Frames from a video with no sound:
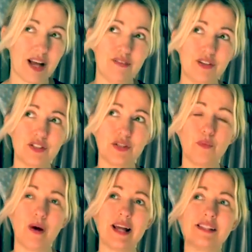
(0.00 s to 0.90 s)
I've looked at
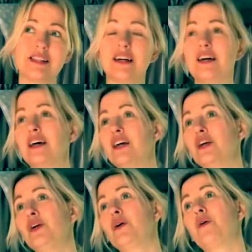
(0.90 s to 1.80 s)
ways that,
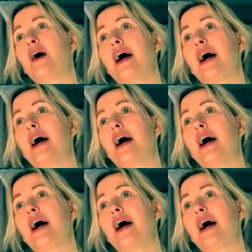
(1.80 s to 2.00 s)
you know,